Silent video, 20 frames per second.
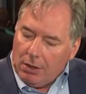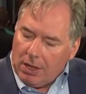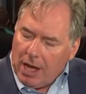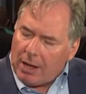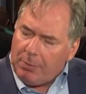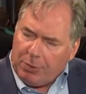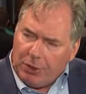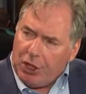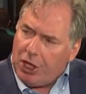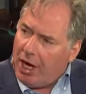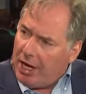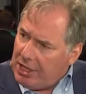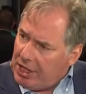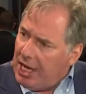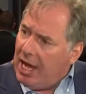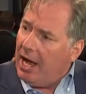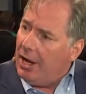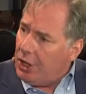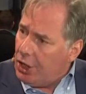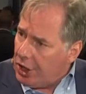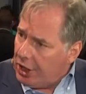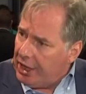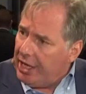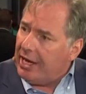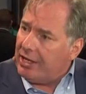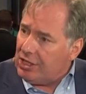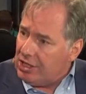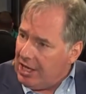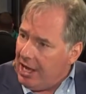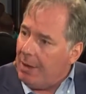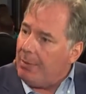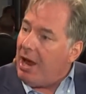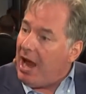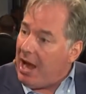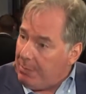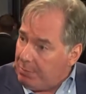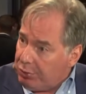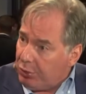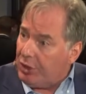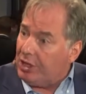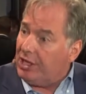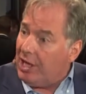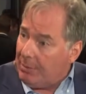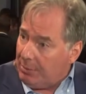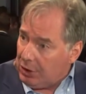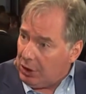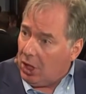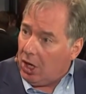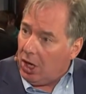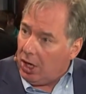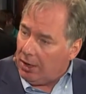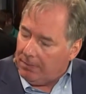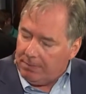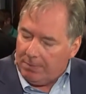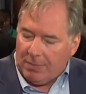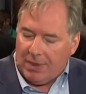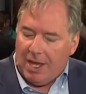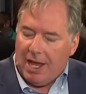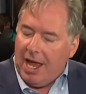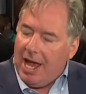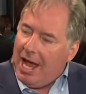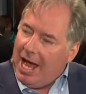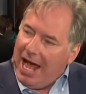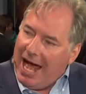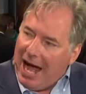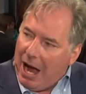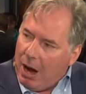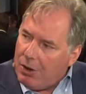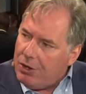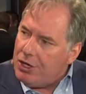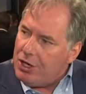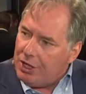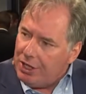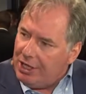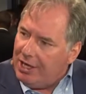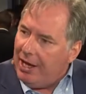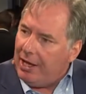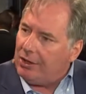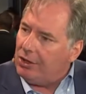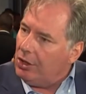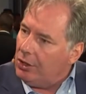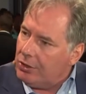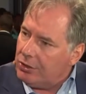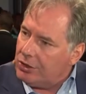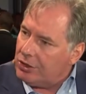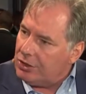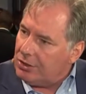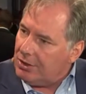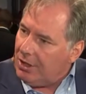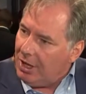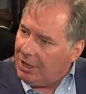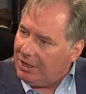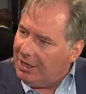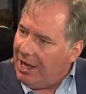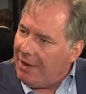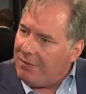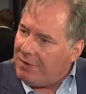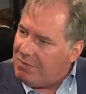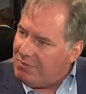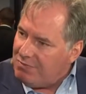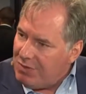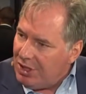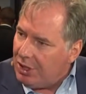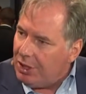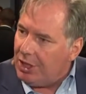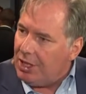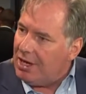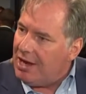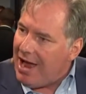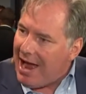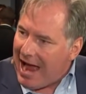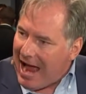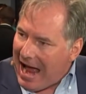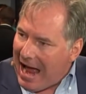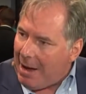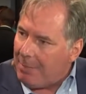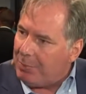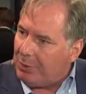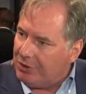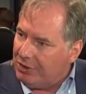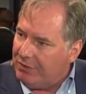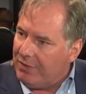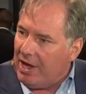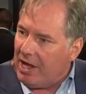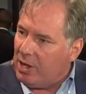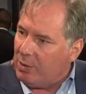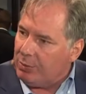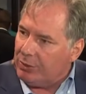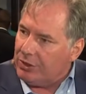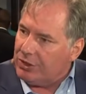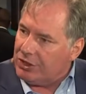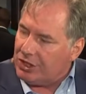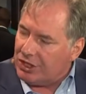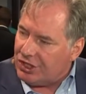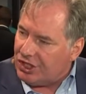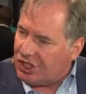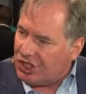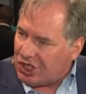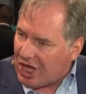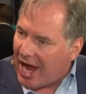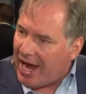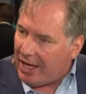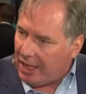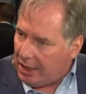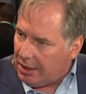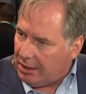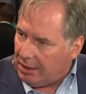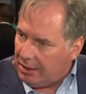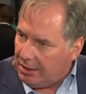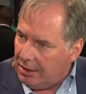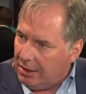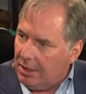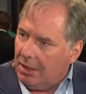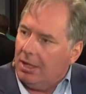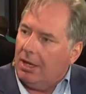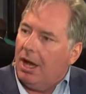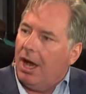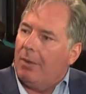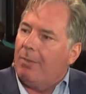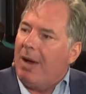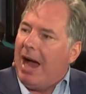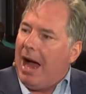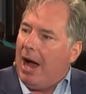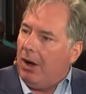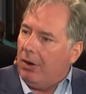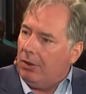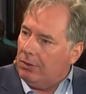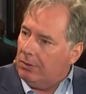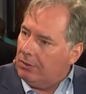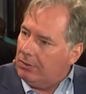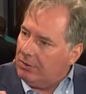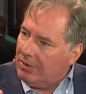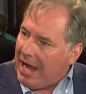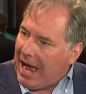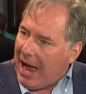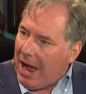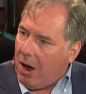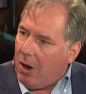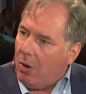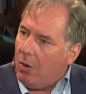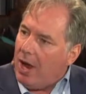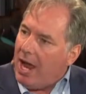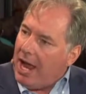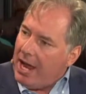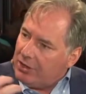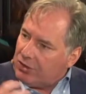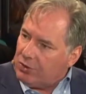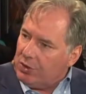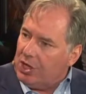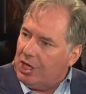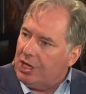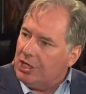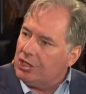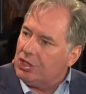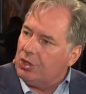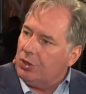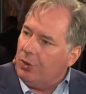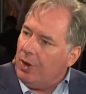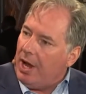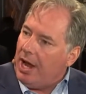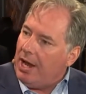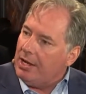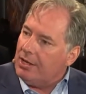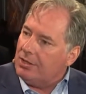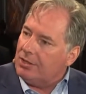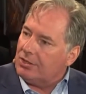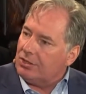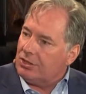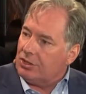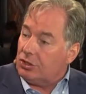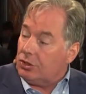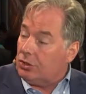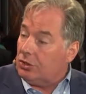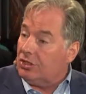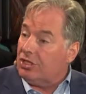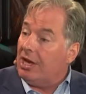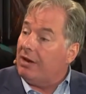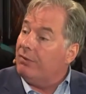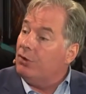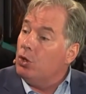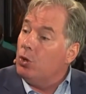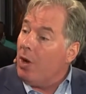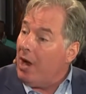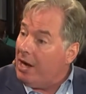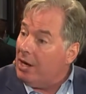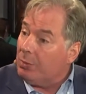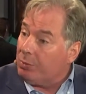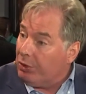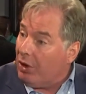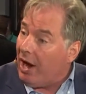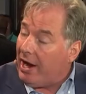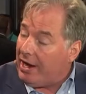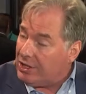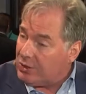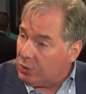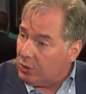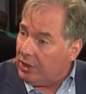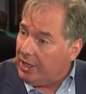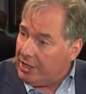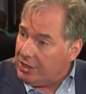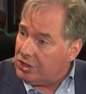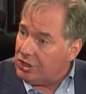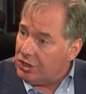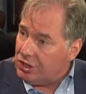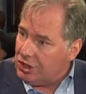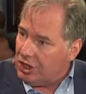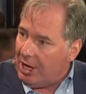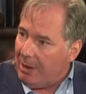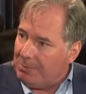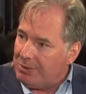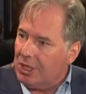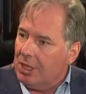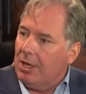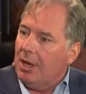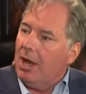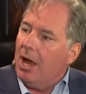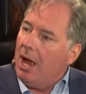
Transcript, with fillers: got a pretty good idea how you're going to get to them and bring them along. How are you going to get those 11 million Apple developers excited about now entering into a set of new enterprise relationships